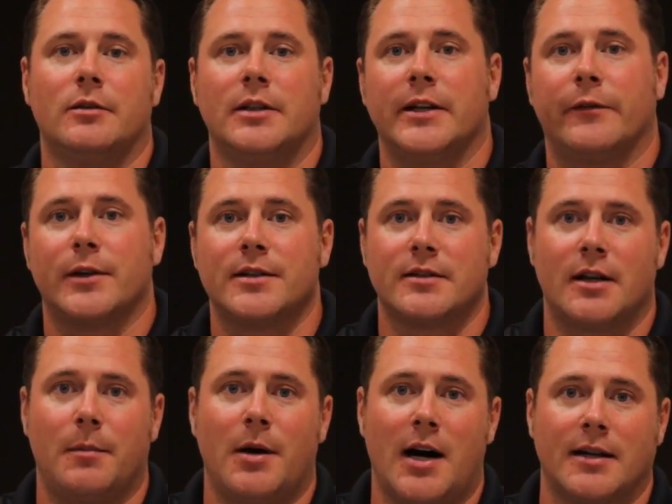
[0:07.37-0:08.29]
you the
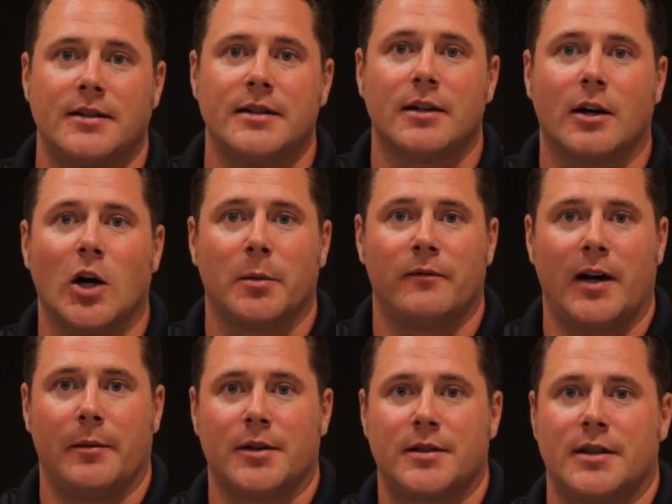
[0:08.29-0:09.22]
differences in epoxies and carbon
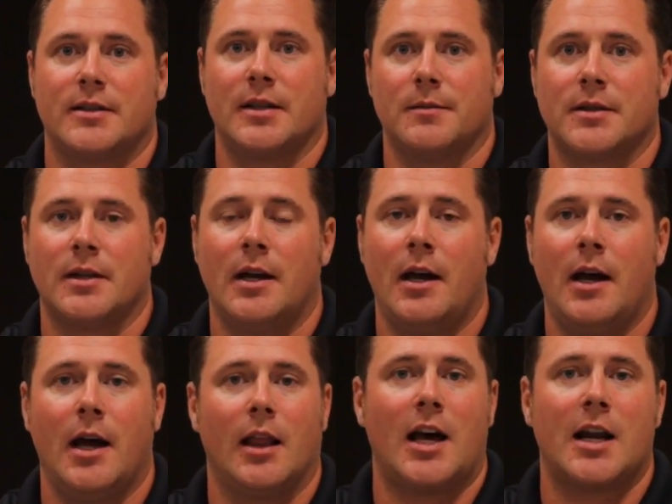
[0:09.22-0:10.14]
fiber systems.
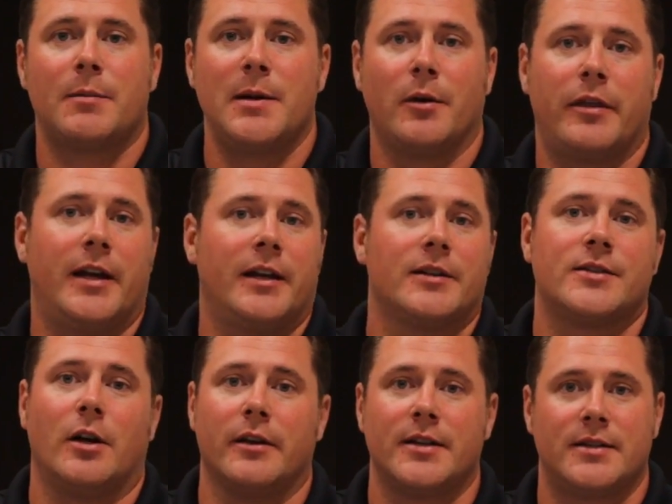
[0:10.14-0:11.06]
A lot of people think
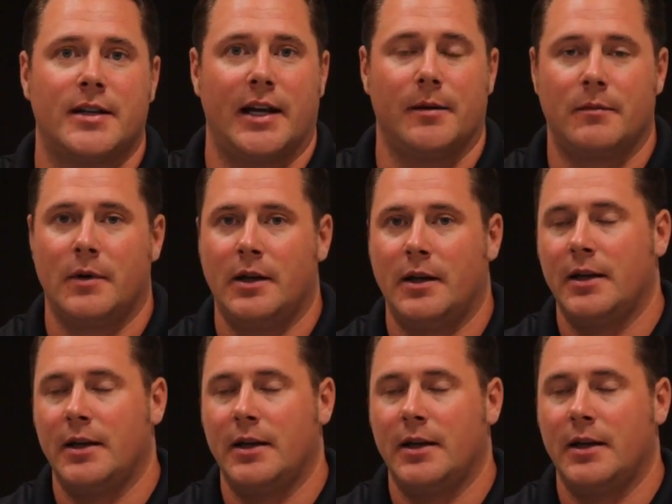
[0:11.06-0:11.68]
it's all the same.